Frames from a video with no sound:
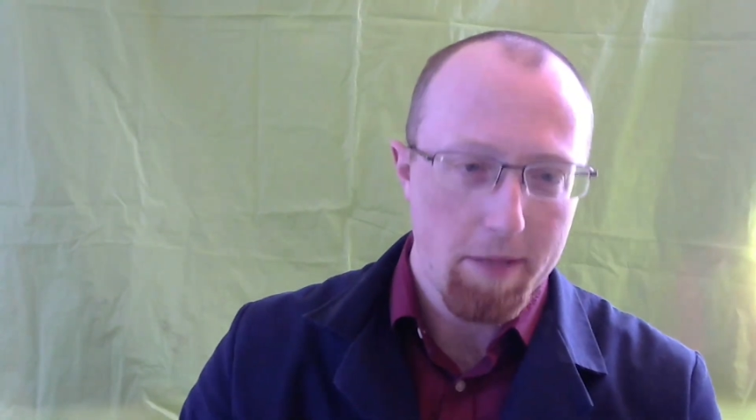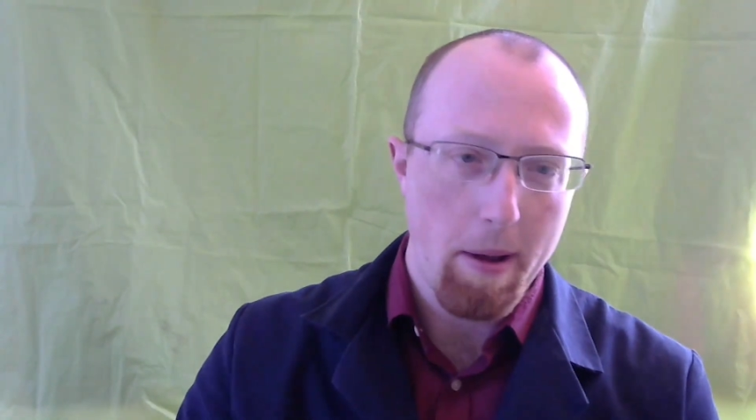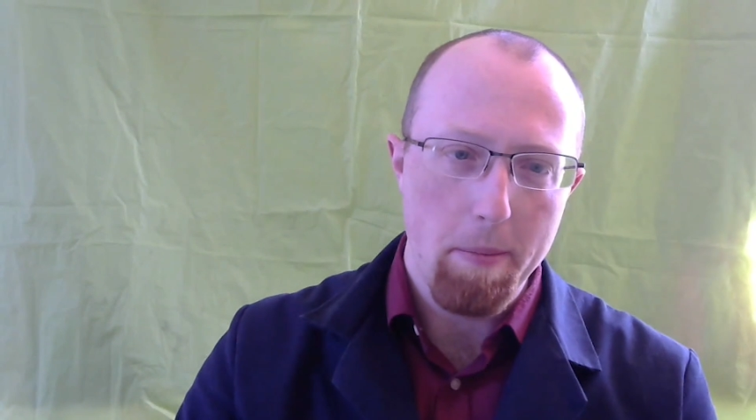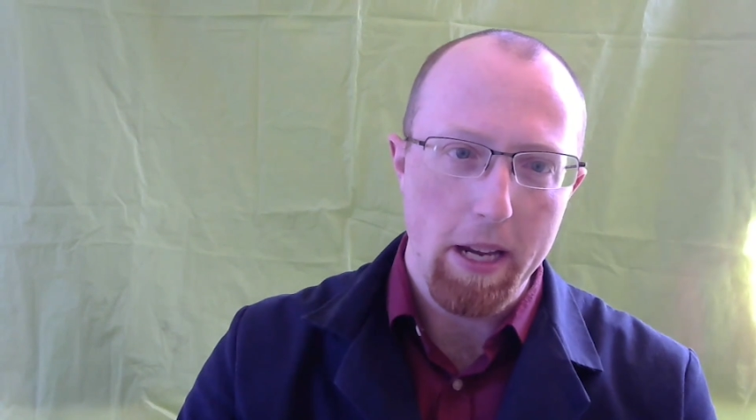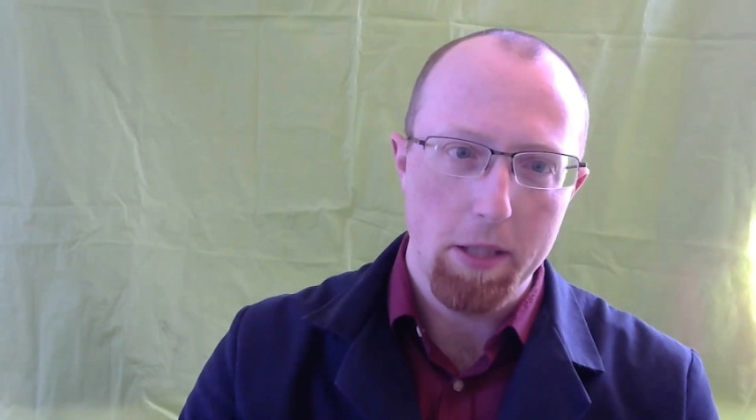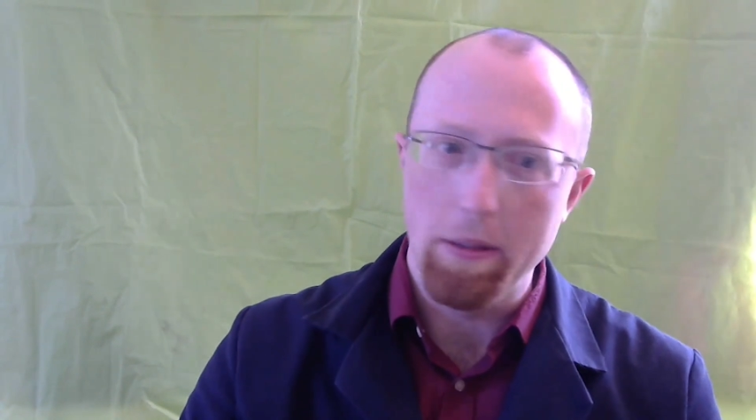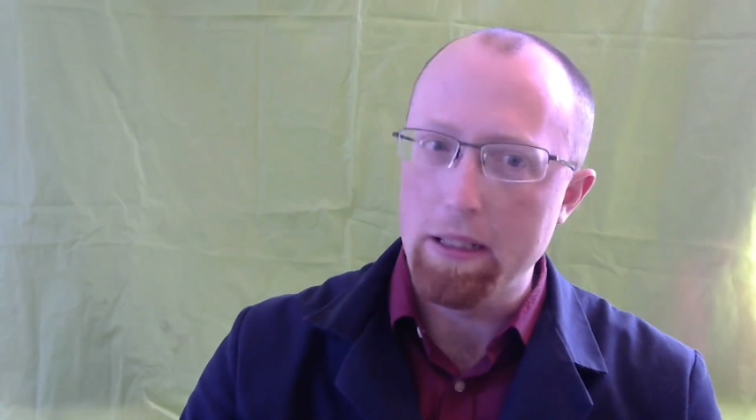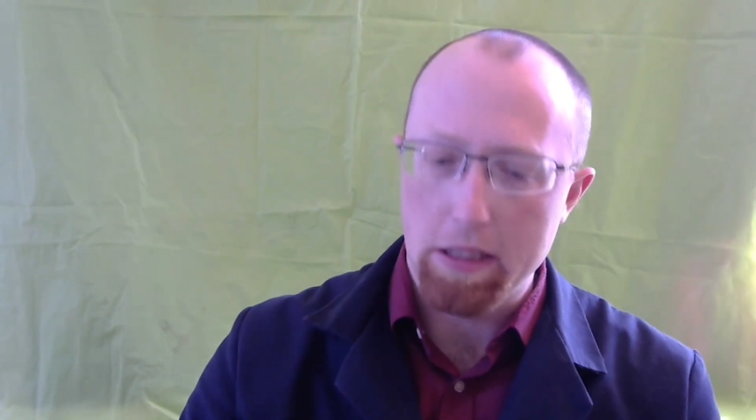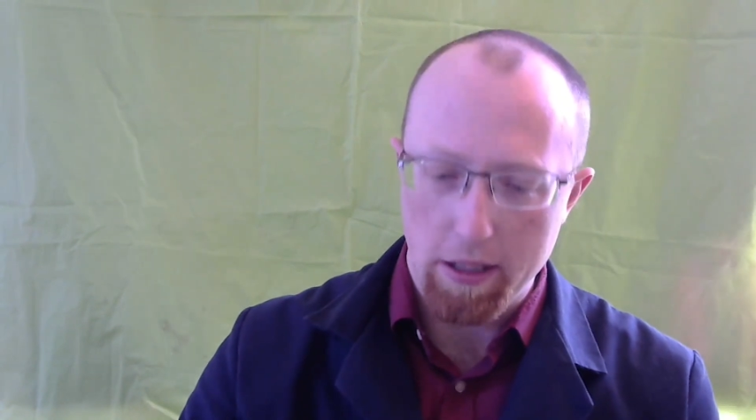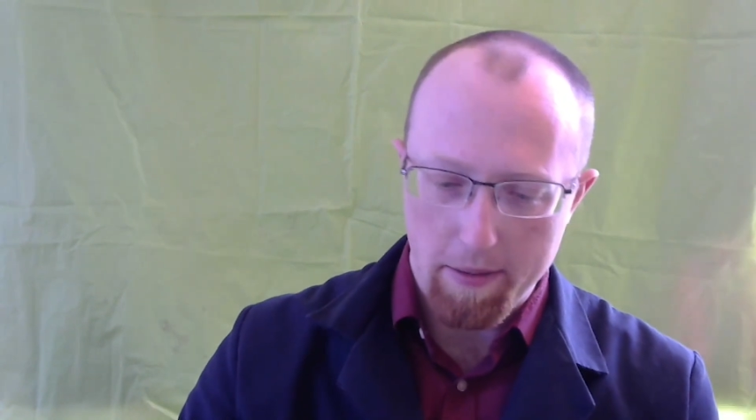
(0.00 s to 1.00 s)
my basement,
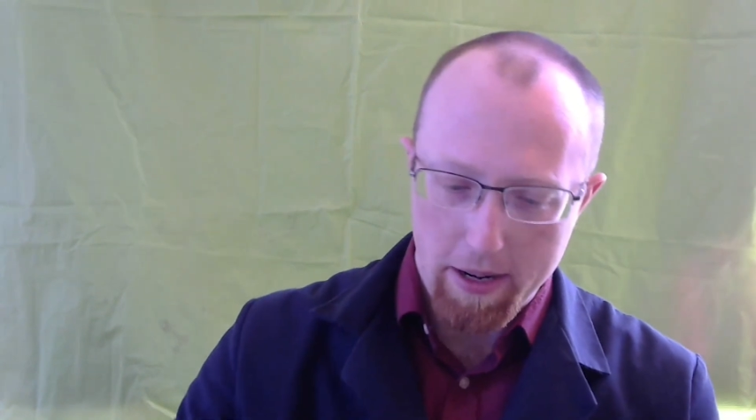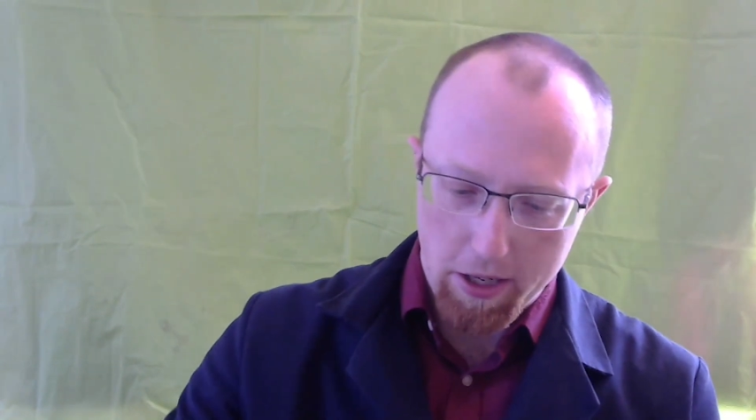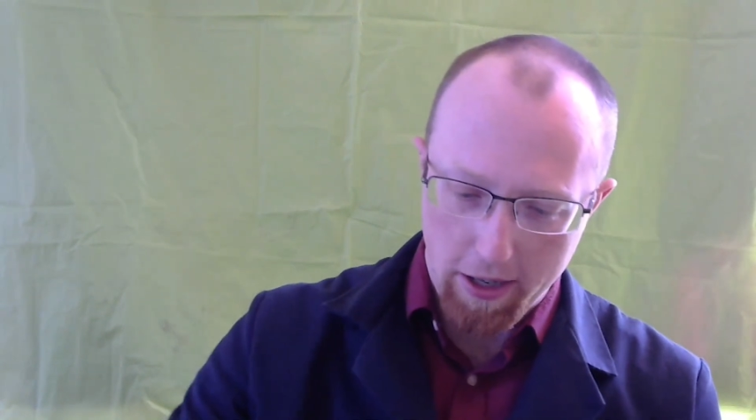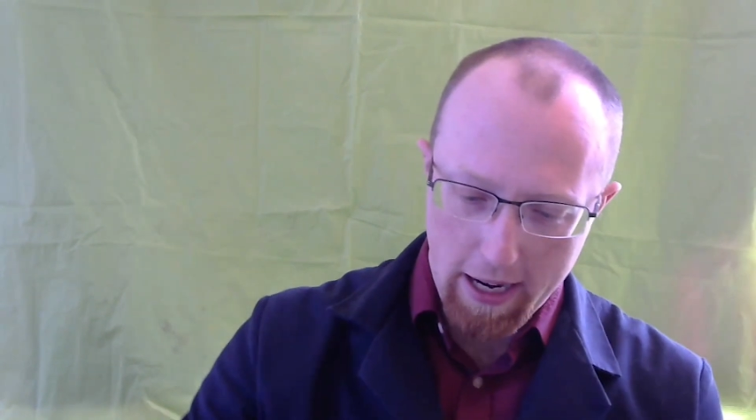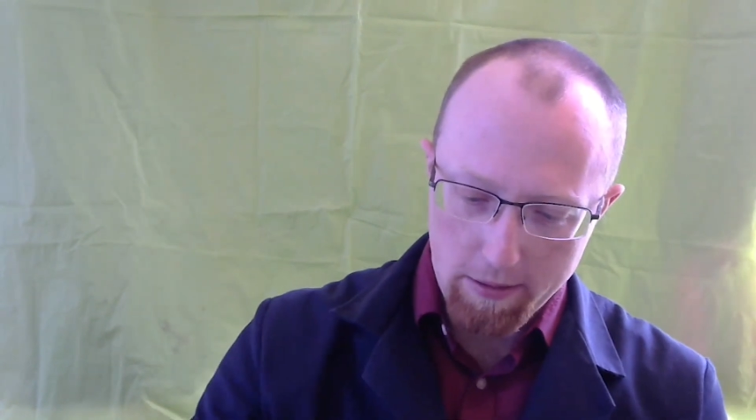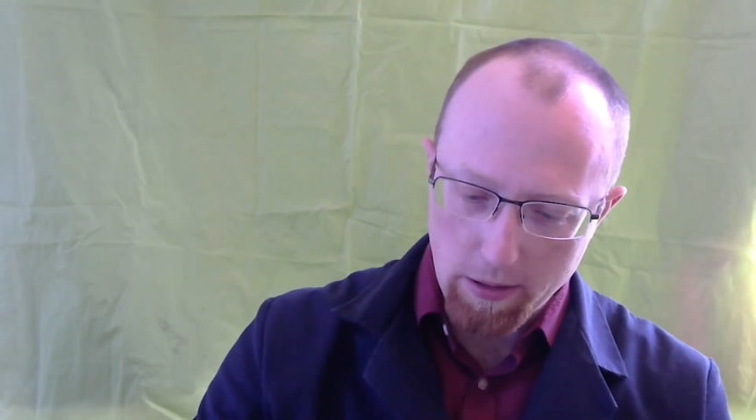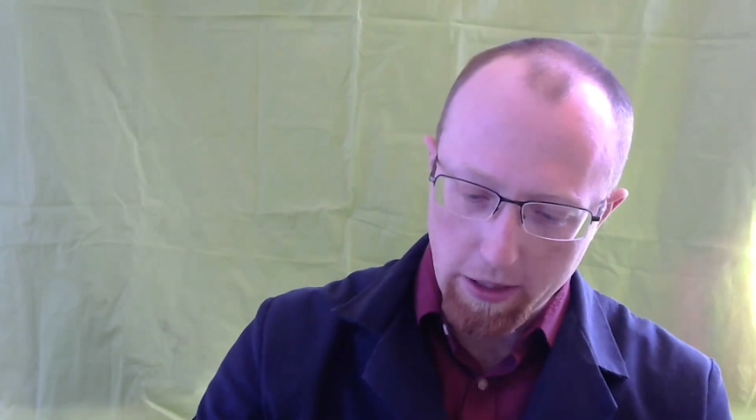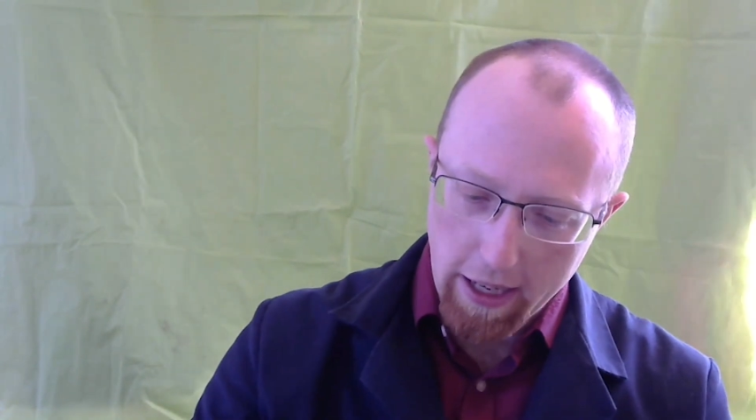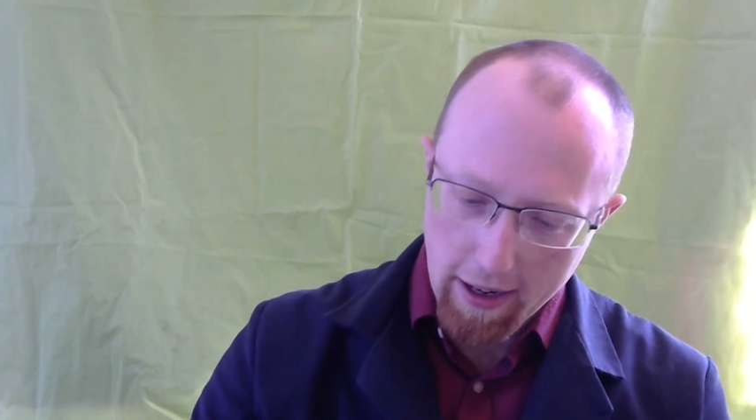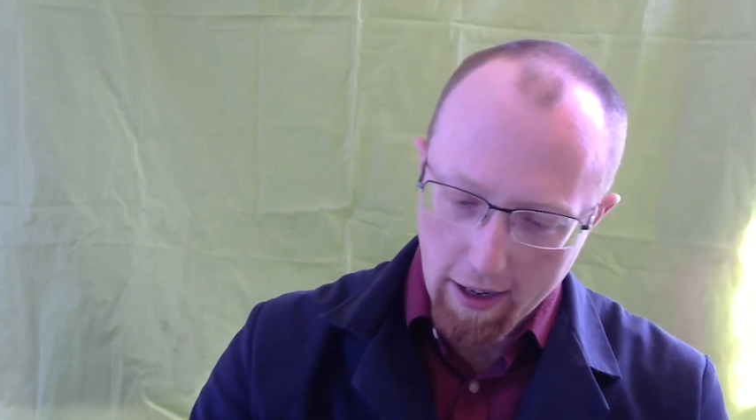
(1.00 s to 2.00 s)
so I'm not sure how old
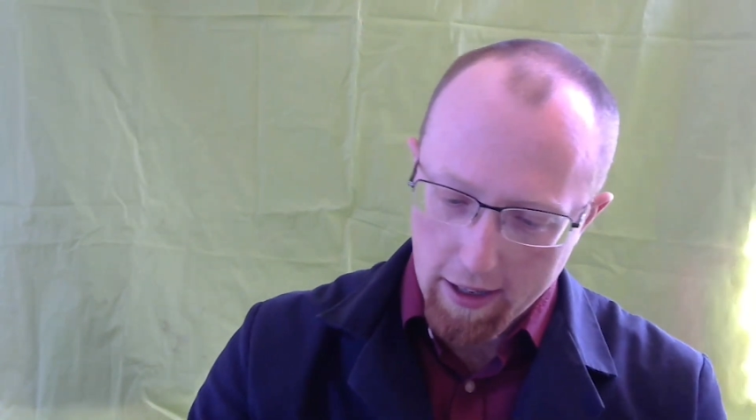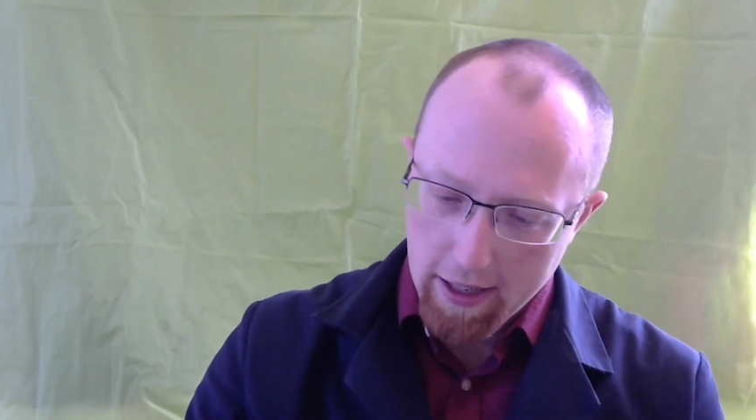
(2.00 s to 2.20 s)
they are.